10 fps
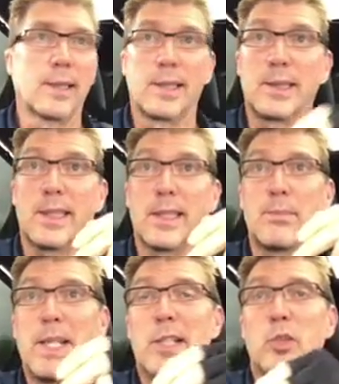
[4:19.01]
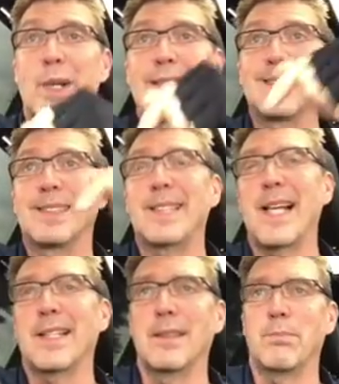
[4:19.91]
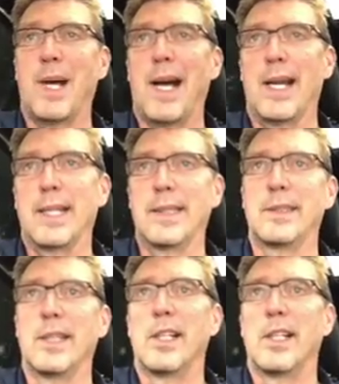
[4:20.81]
because it could be a great second body